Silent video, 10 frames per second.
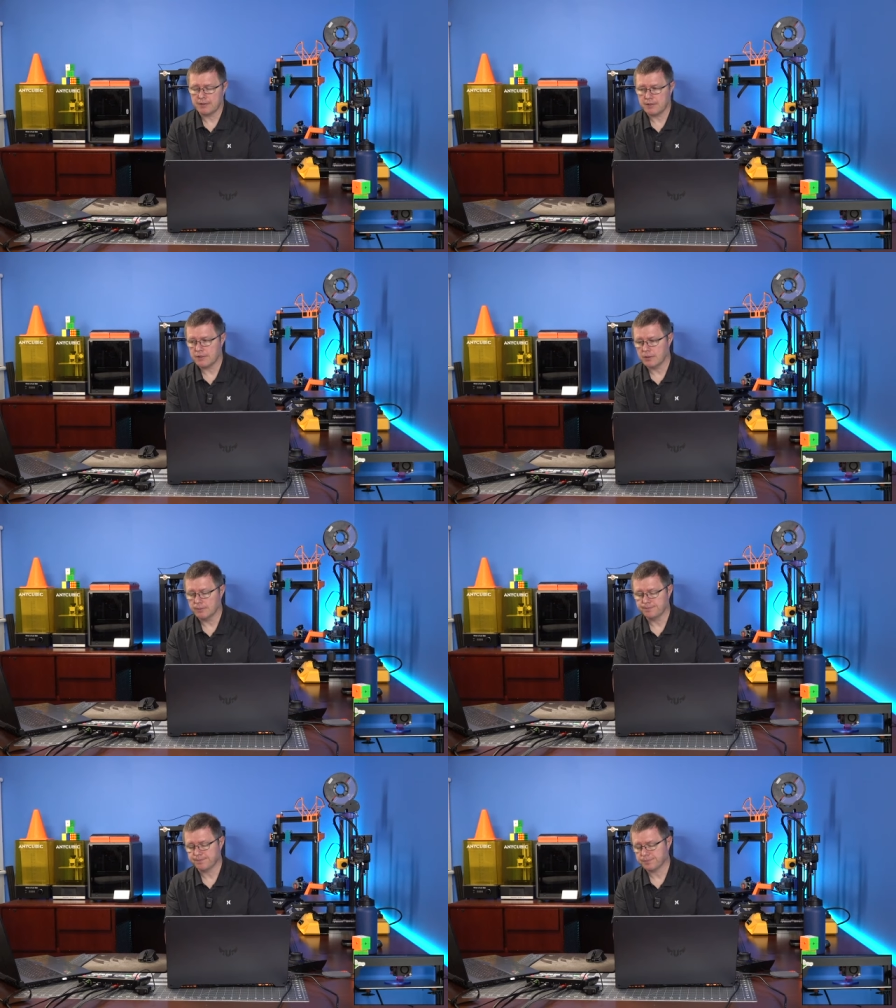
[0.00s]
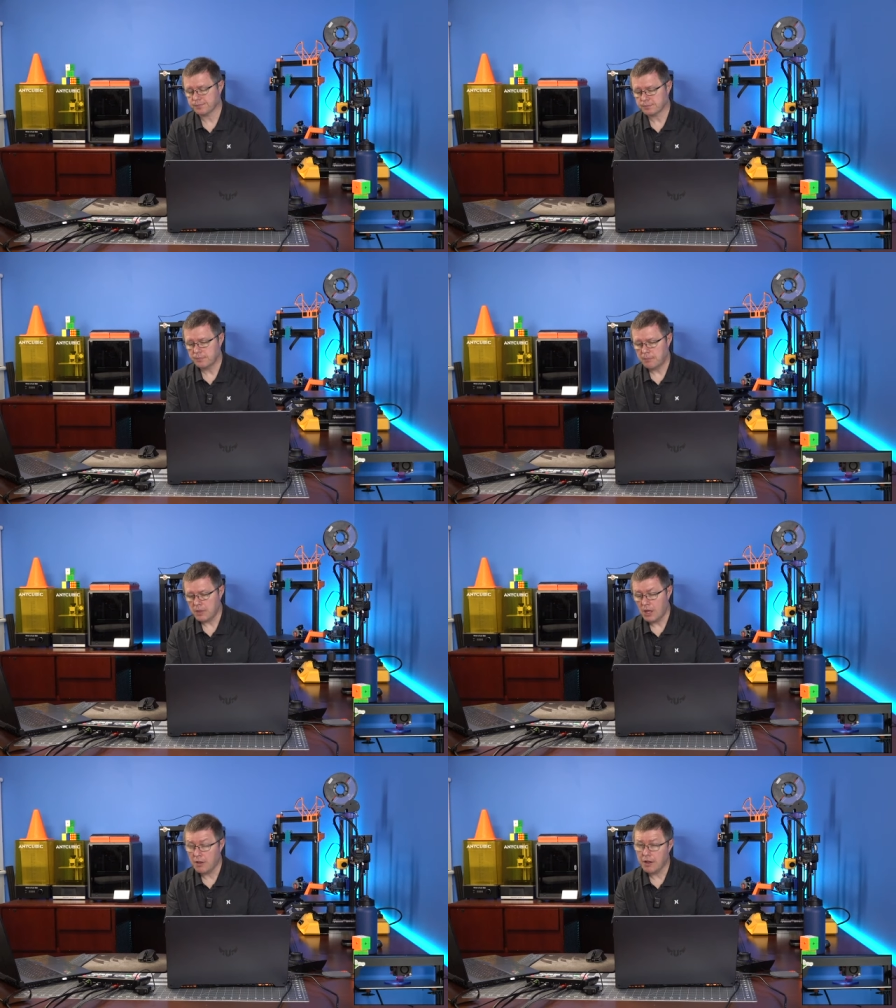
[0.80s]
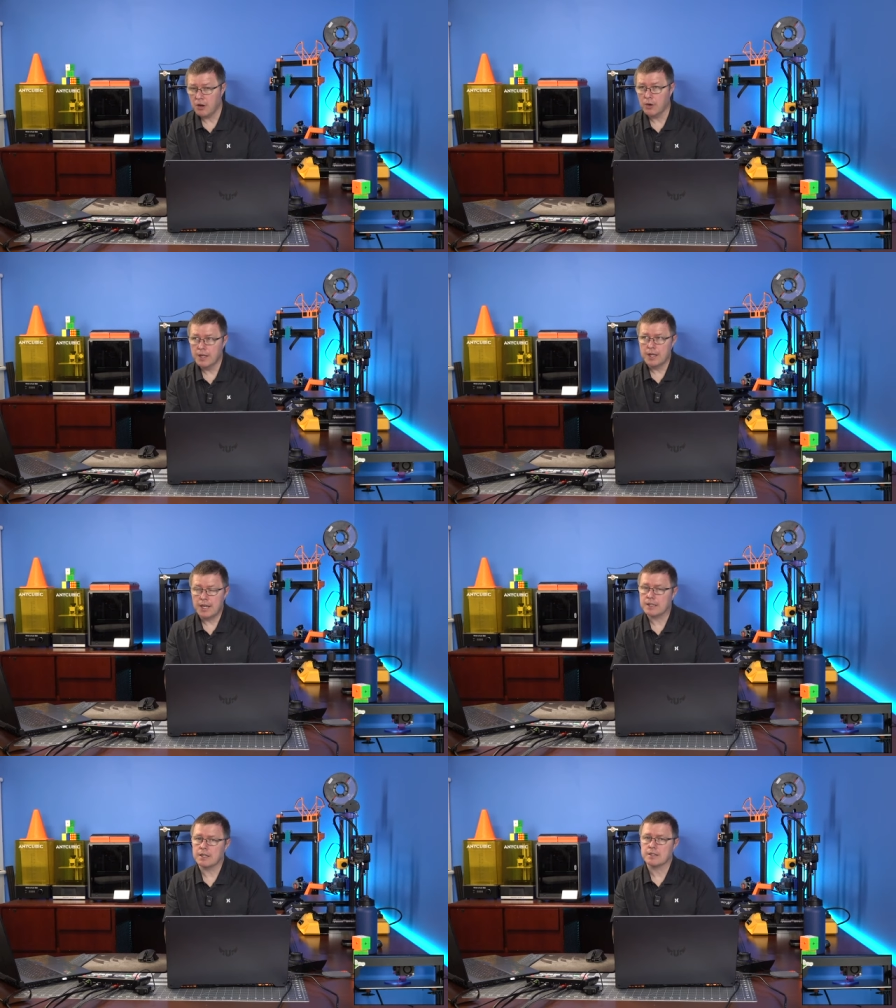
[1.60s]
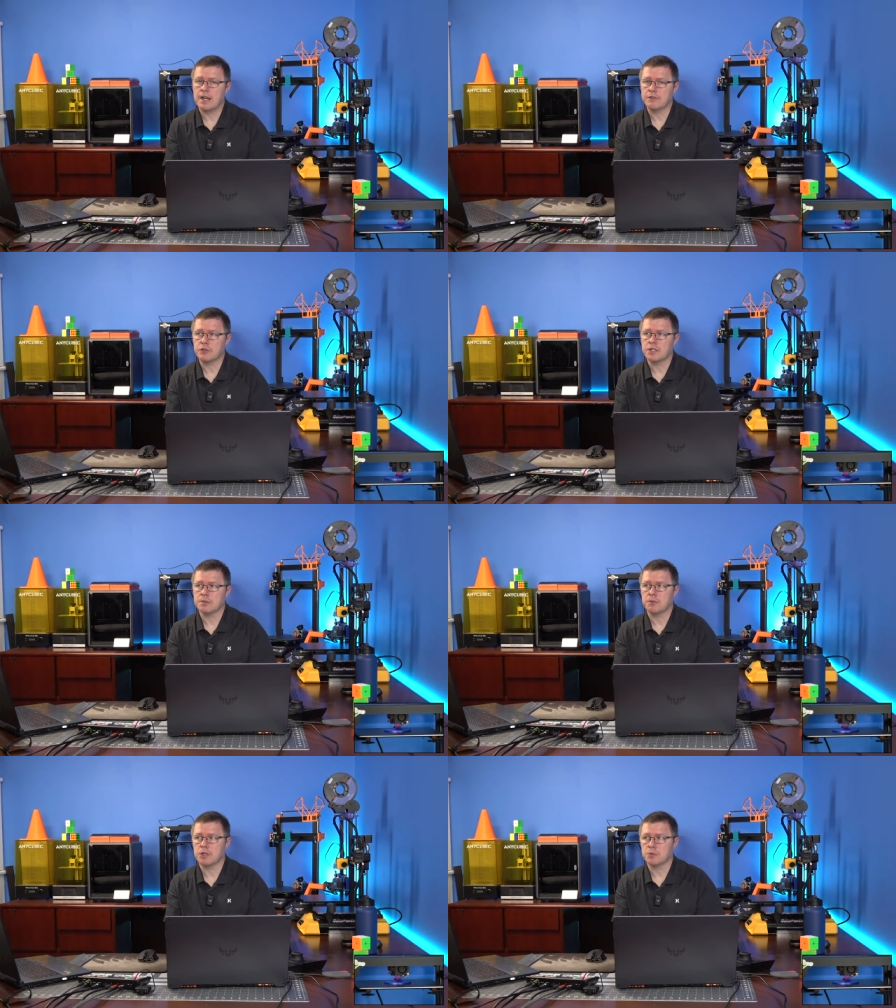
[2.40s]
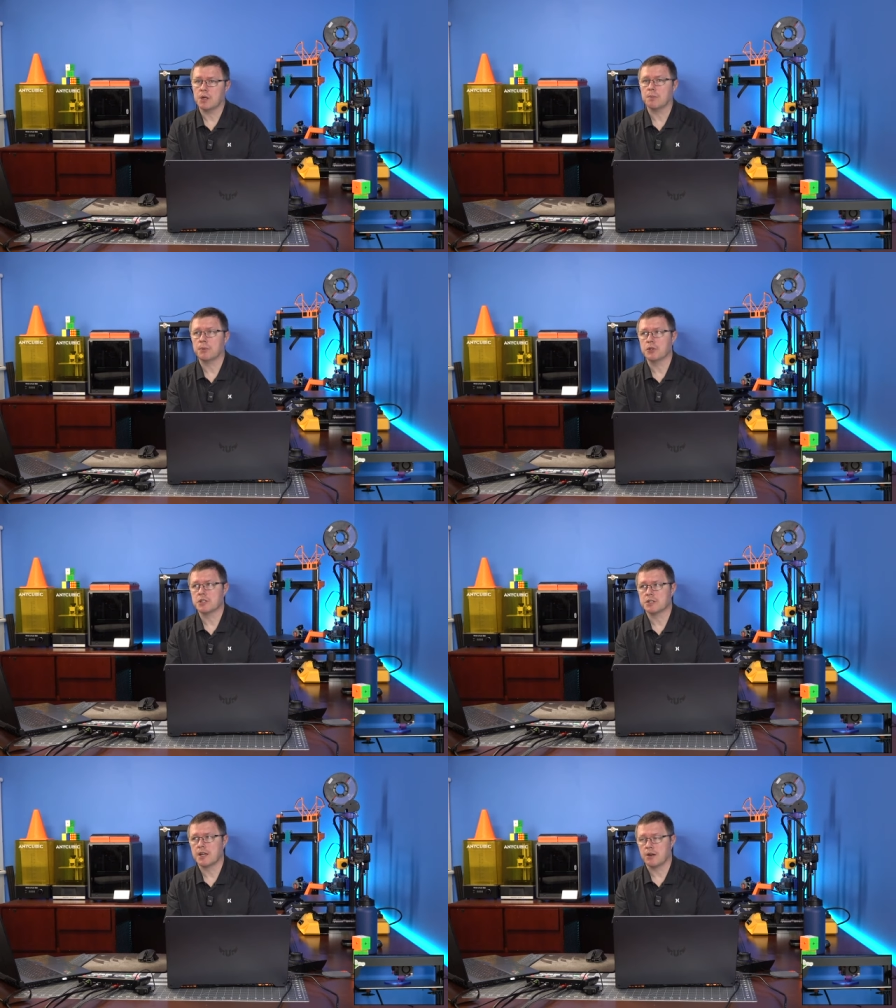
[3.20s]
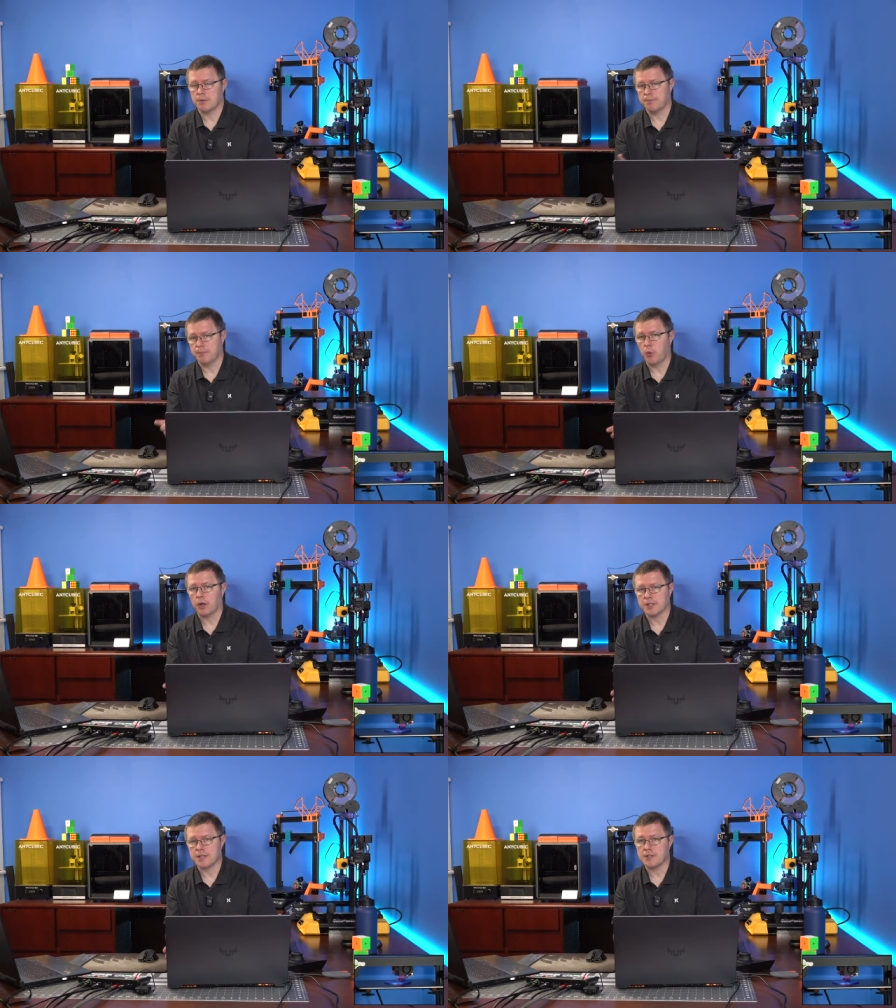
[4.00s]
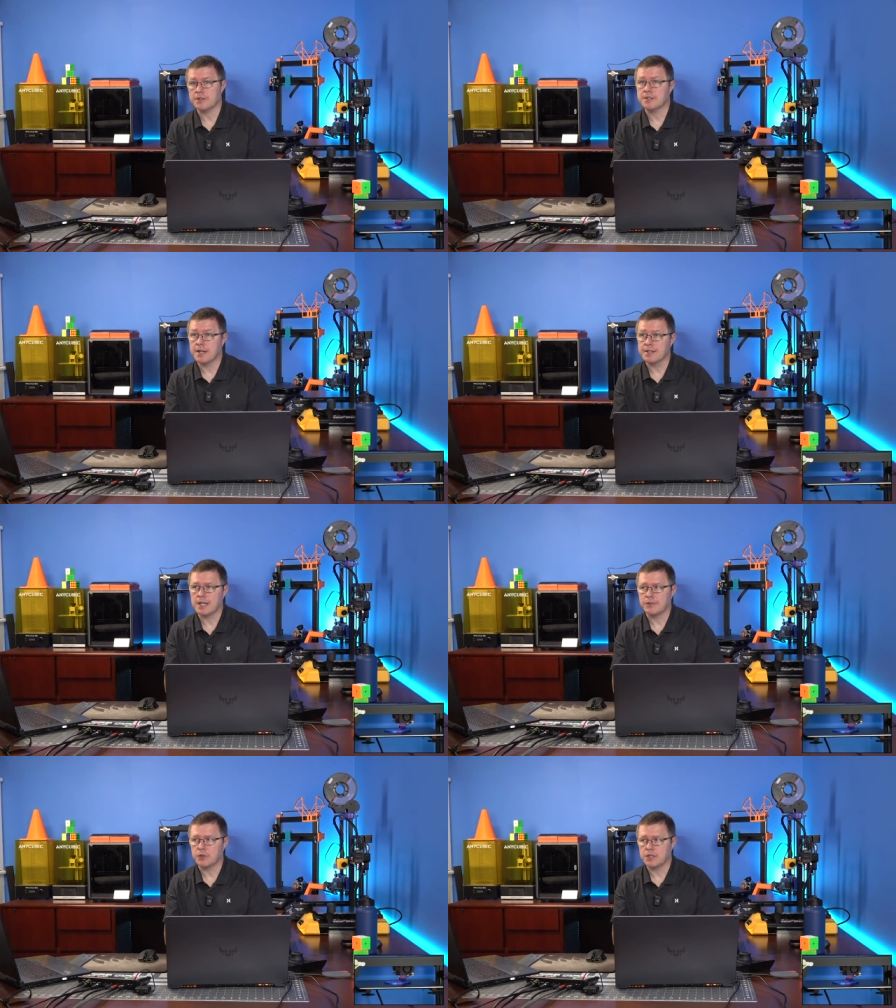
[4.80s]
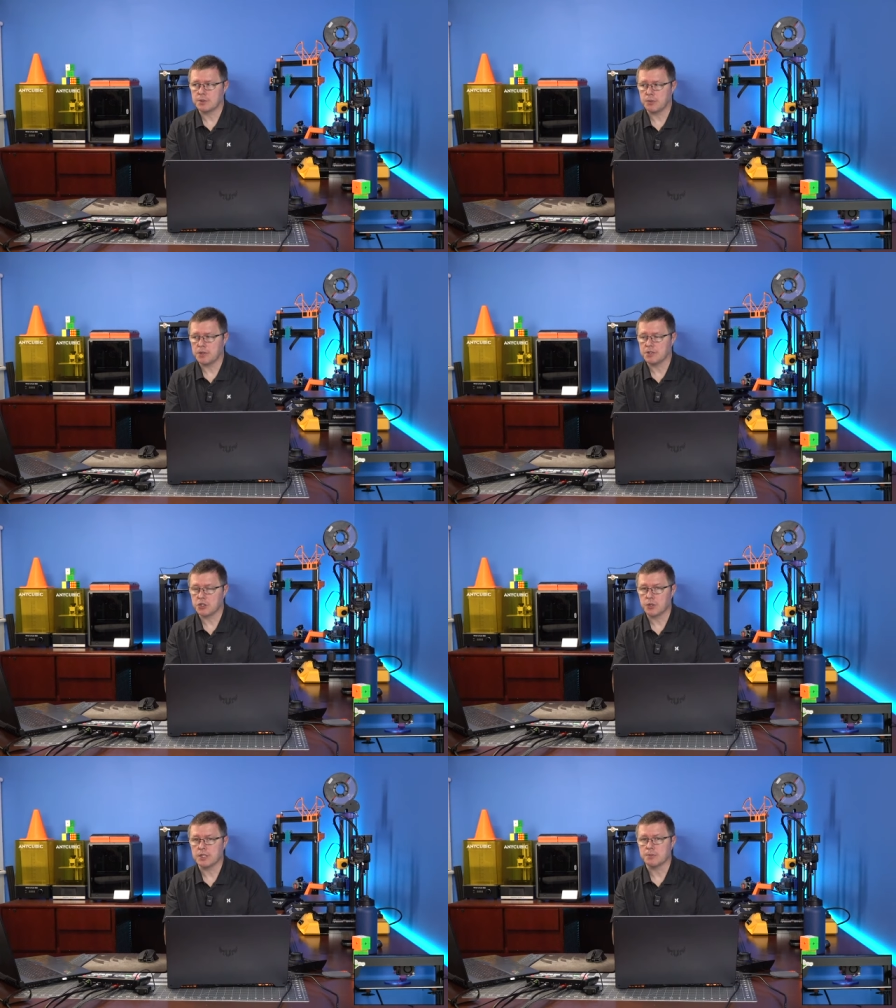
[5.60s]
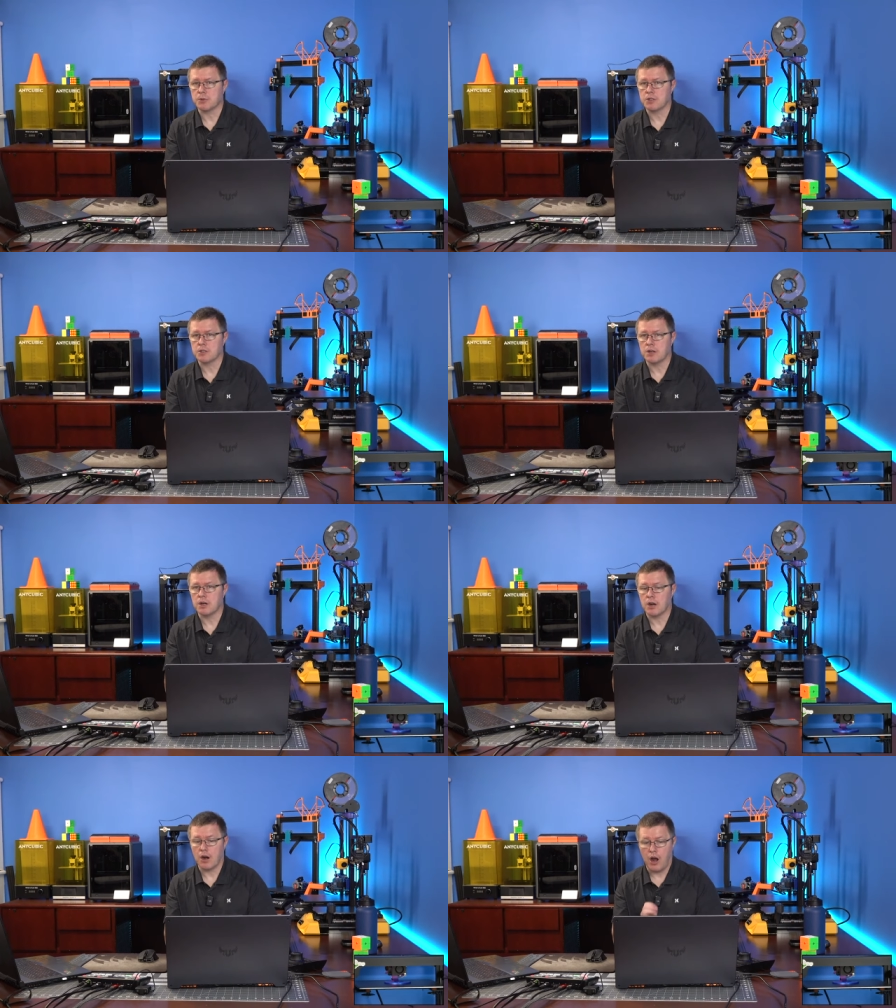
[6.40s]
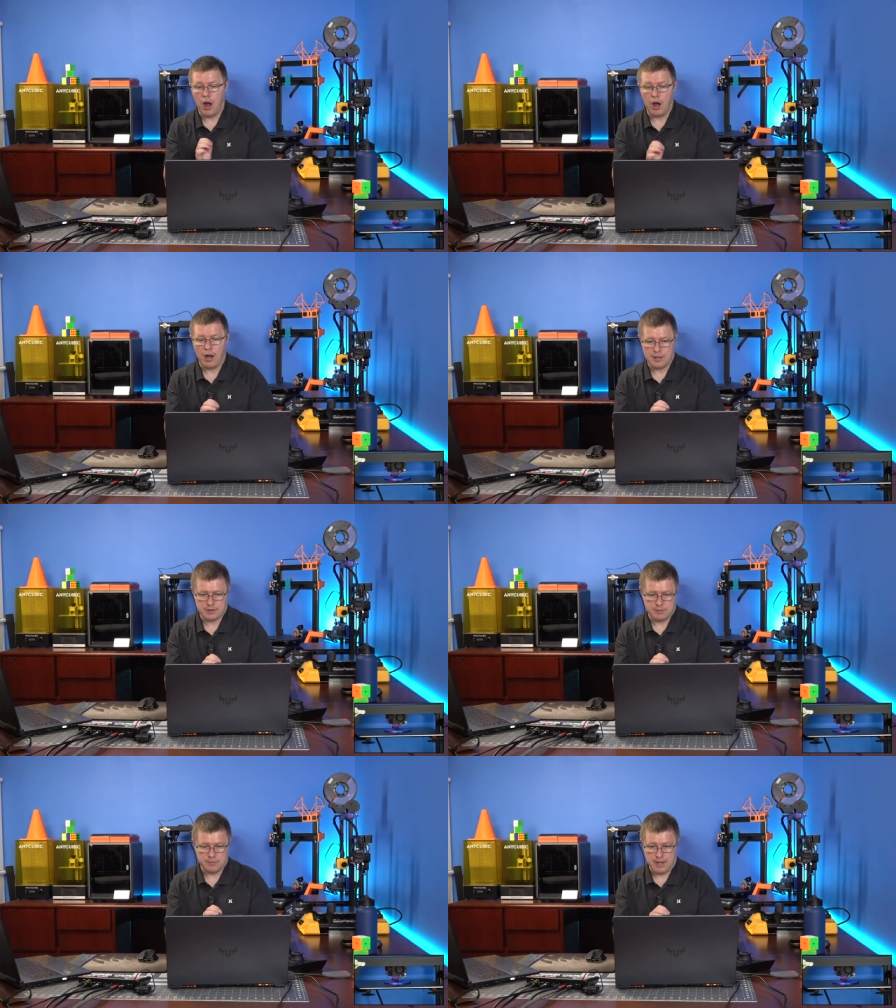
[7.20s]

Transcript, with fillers: So, although it doesn't have tree supports, well, Prusa Slicer or Orca Slicer does have tree supports, and tree supports are awesome.